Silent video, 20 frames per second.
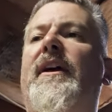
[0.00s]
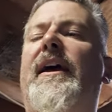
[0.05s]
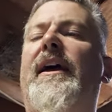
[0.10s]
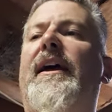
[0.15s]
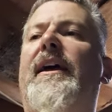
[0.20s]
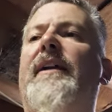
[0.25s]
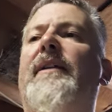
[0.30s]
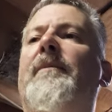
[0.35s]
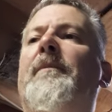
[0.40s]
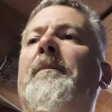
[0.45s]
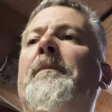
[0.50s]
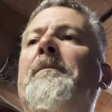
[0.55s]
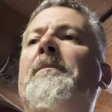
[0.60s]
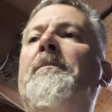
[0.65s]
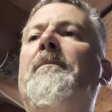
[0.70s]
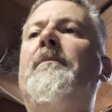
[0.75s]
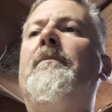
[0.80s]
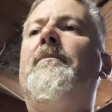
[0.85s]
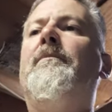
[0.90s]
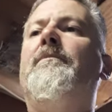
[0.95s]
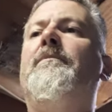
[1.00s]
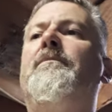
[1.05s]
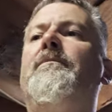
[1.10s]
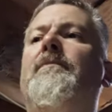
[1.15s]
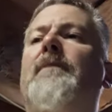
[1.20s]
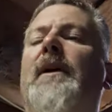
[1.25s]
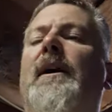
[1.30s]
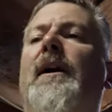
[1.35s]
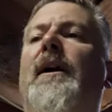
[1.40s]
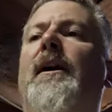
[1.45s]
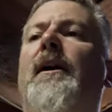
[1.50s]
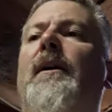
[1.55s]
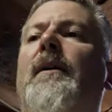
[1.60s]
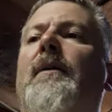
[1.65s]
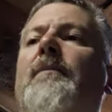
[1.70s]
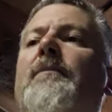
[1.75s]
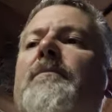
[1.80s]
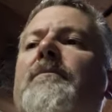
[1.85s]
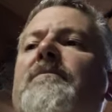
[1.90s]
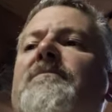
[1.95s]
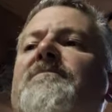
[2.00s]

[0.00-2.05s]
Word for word: and um,